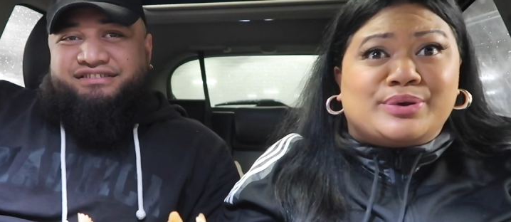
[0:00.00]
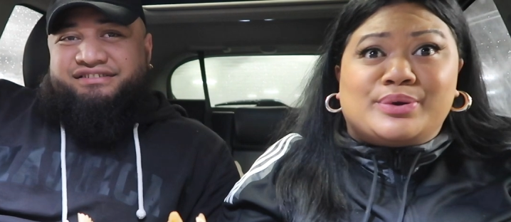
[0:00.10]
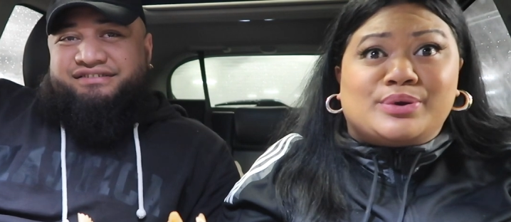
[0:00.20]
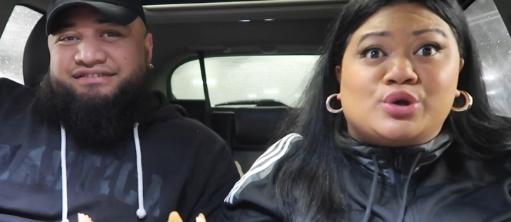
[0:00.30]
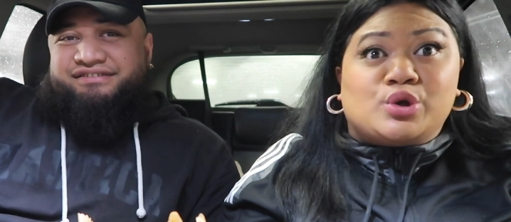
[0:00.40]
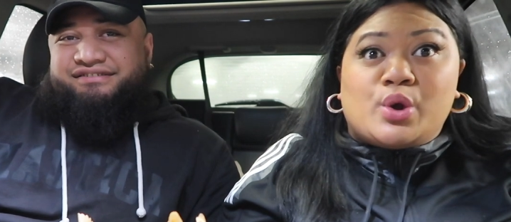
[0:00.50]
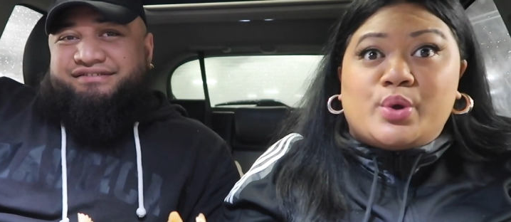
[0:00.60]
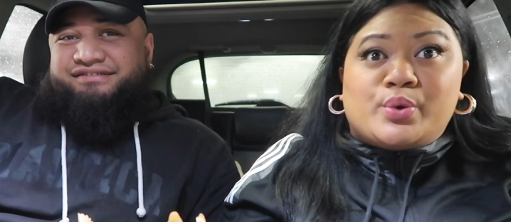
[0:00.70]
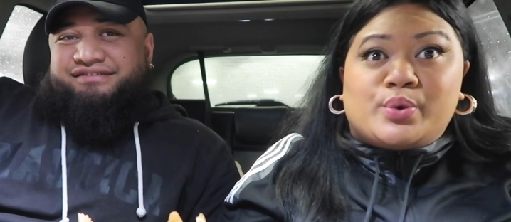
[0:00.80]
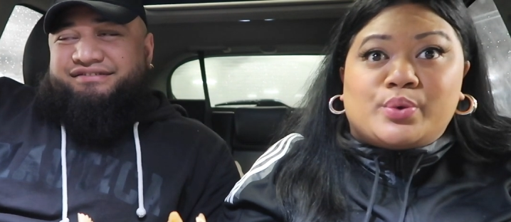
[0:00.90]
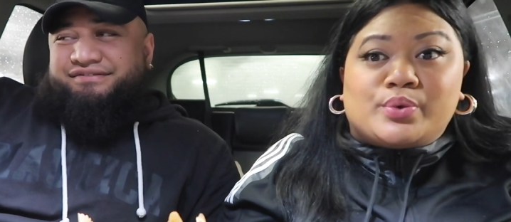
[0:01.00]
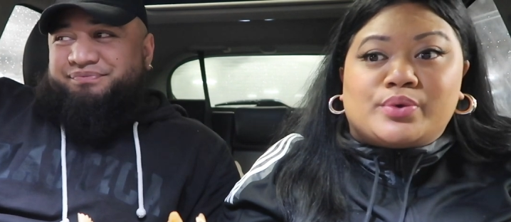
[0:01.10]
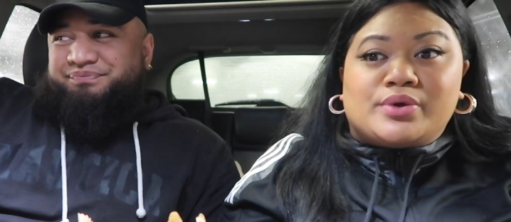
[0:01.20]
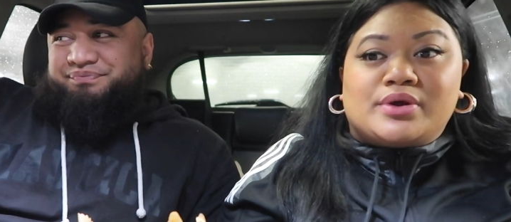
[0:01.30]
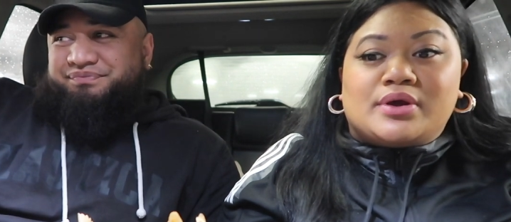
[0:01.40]
Speaker 1: no no no
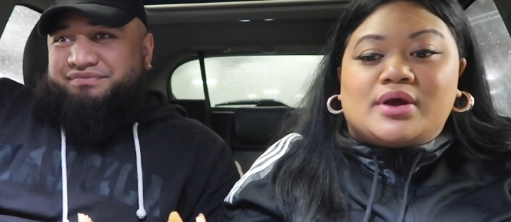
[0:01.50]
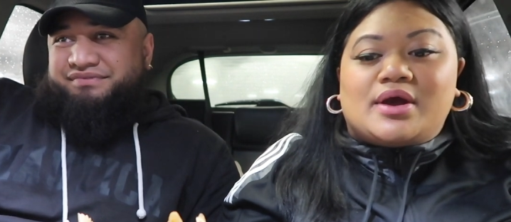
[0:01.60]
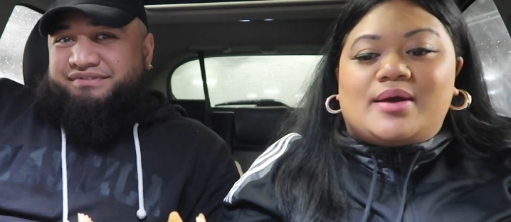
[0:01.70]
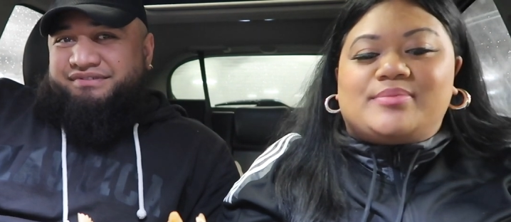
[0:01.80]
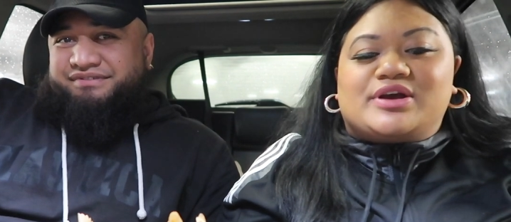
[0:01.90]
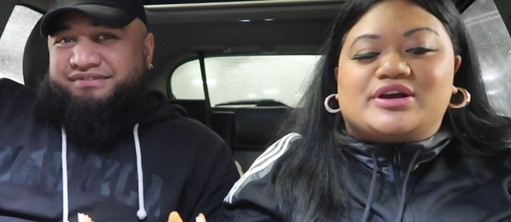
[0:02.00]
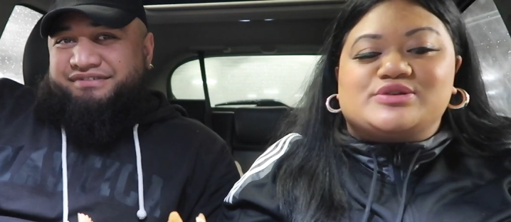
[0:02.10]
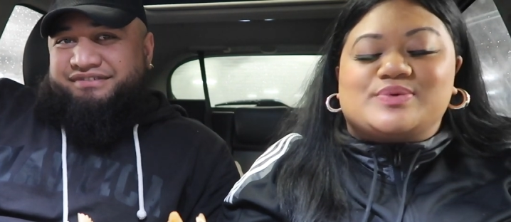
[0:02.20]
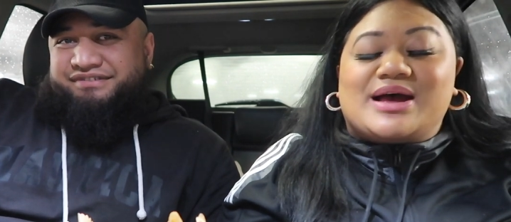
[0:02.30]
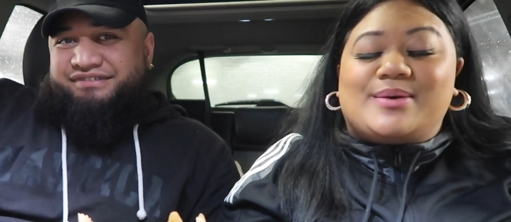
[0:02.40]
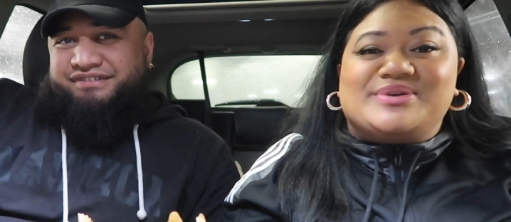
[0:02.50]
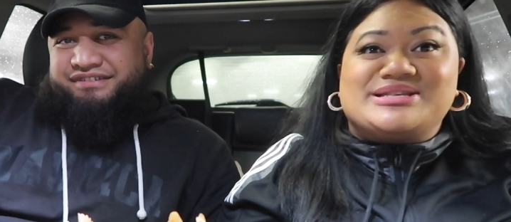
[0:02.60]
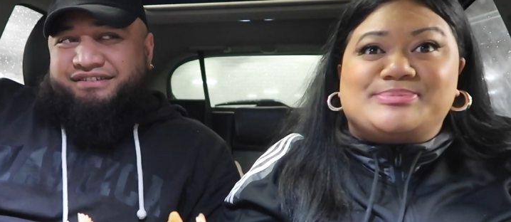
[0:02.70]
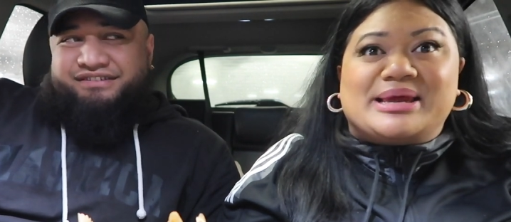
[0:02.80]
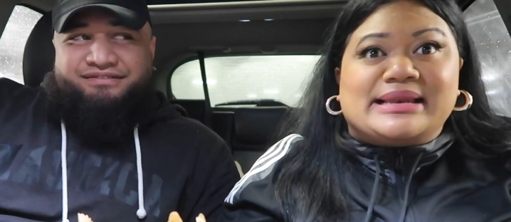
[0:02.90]
because we can't be
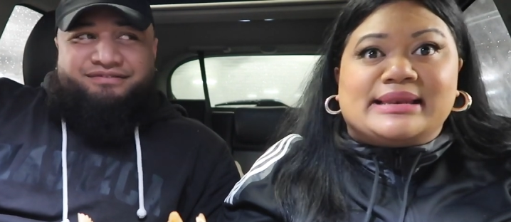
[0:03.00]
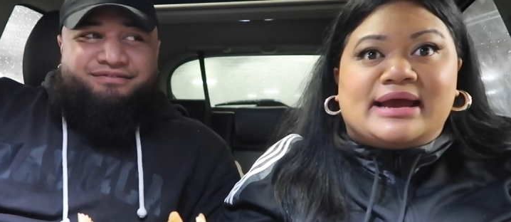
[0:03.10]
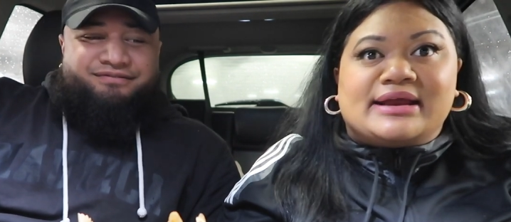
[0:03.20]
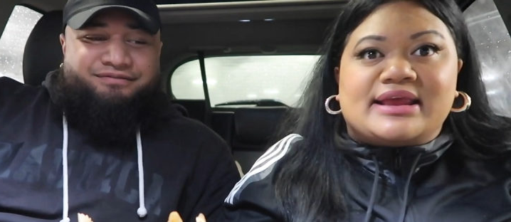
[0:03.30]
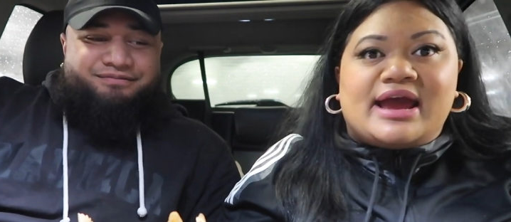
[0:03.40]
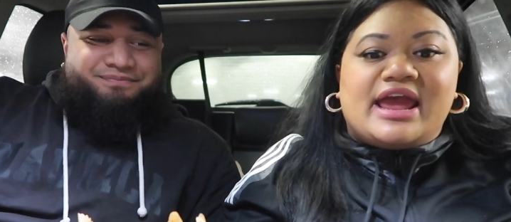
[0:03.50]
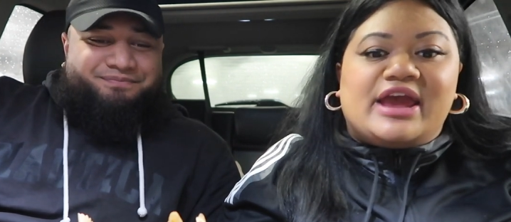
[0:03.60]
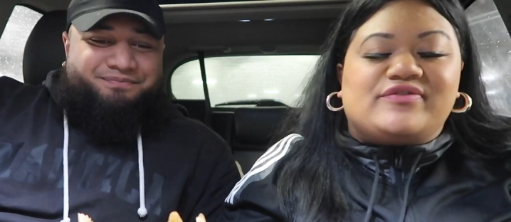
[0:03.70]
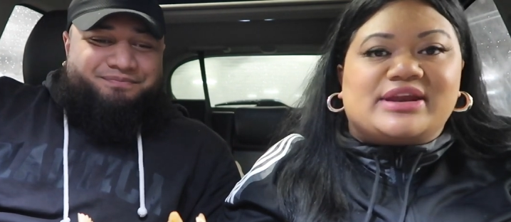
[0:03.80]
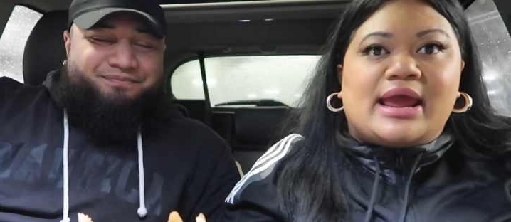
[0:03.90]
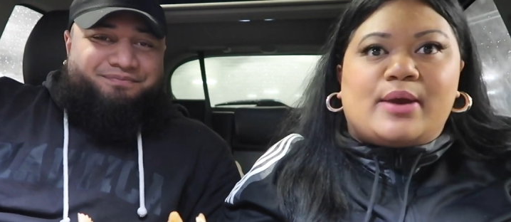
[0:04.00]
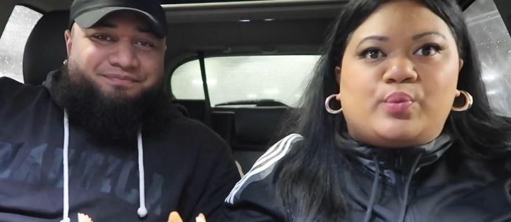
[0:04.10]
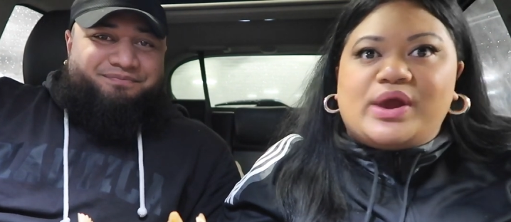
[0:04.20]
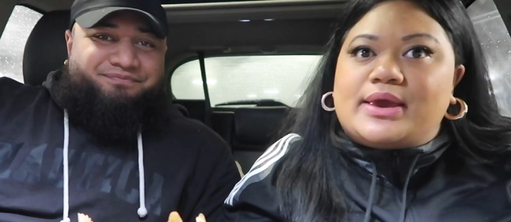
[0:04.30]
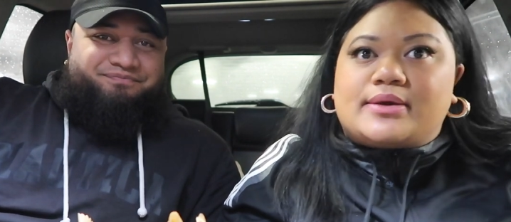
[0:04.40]
spending like that every day and
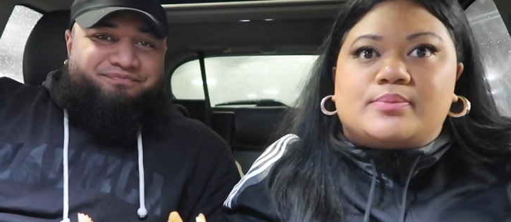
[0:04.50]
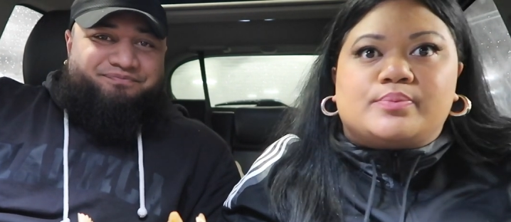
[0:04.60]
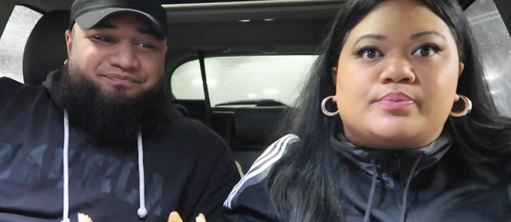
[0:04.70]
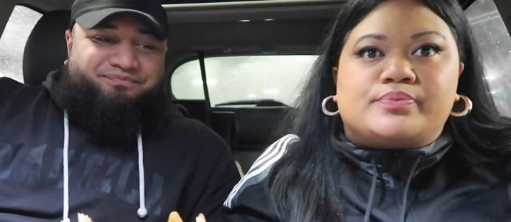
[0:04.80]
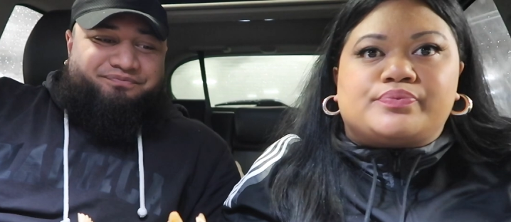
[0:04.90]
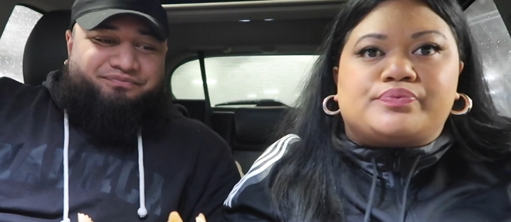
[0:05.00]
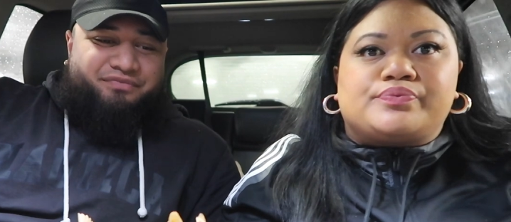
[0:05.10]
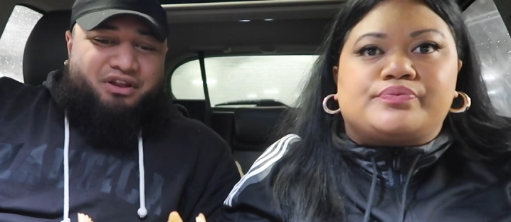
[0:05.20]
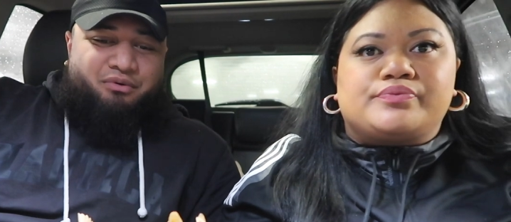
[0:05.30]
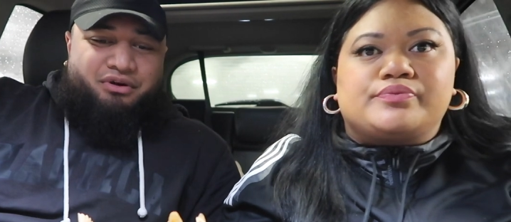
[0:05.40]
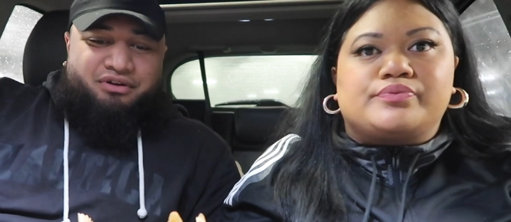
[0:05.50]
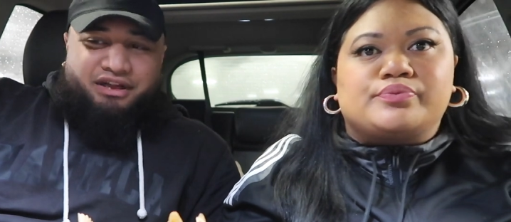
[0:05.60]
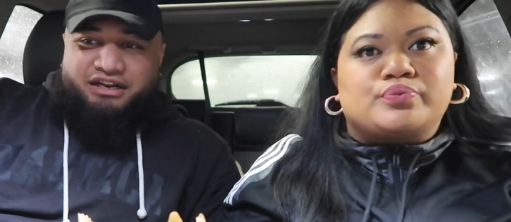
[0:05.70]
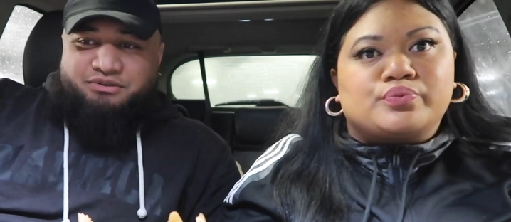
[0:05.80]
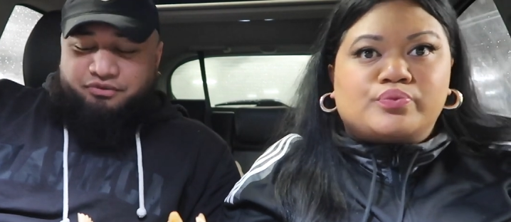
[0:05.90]
week.
Speaker 2: Oh well,
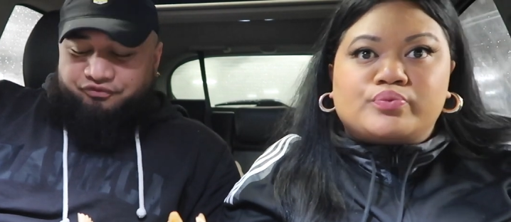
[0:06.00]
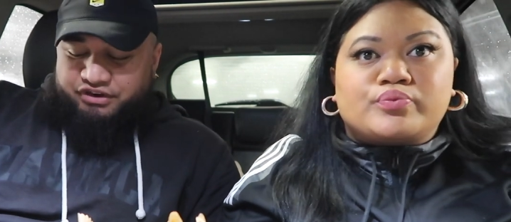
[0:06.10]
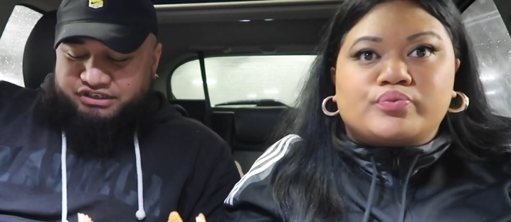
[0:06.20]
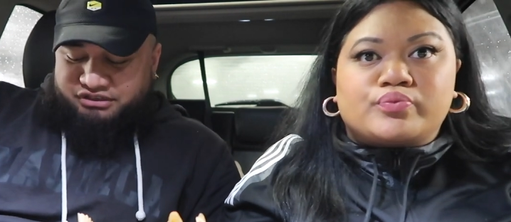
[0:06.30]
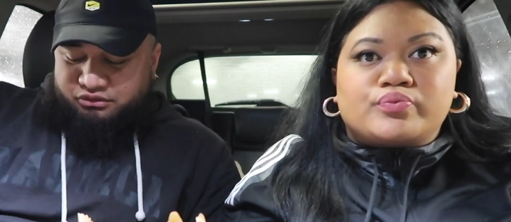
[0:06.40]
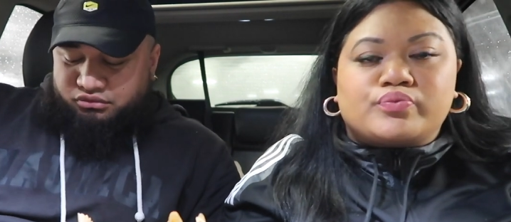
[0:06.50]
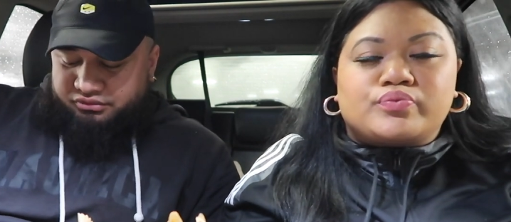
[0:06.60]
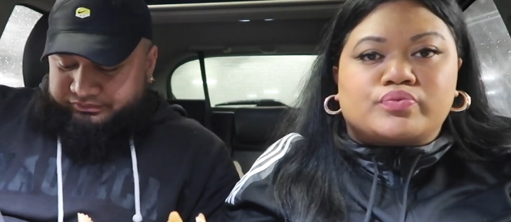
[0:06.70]
at least you finished it all.